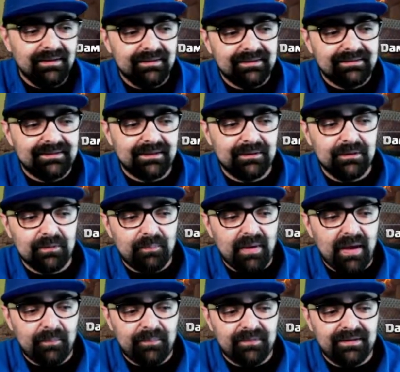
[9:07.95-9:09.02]
Let's take a look.
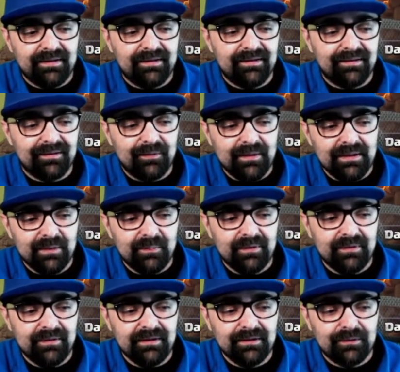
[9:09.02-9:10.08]
Pop the queen
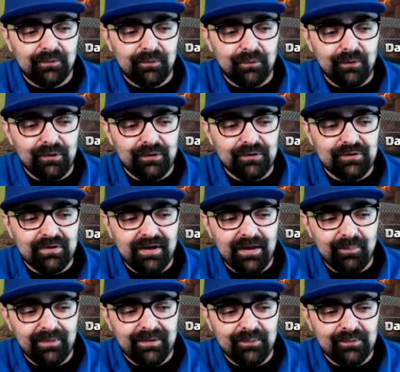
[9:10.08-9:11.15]
ability. The Royal
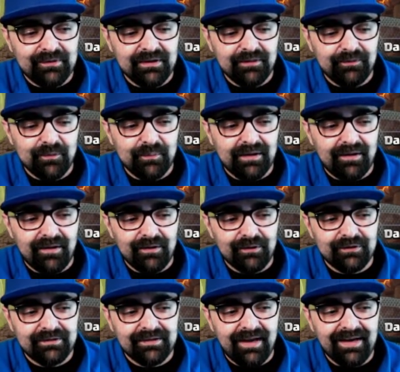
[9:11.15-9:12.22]
Champ comes in from the
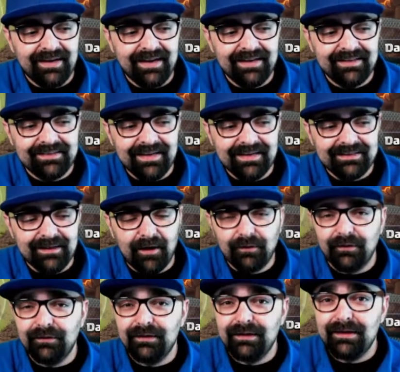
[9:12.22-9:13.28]
other side and takes out
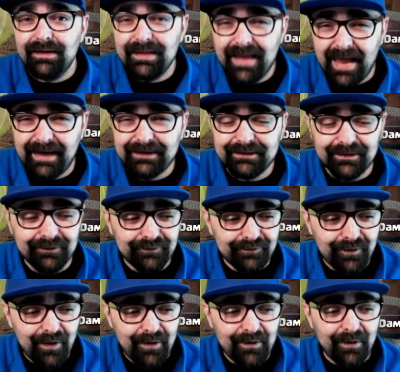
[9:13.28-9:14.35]
the next
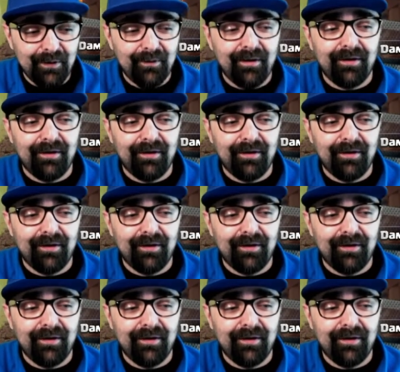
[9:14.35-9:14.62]
inferno.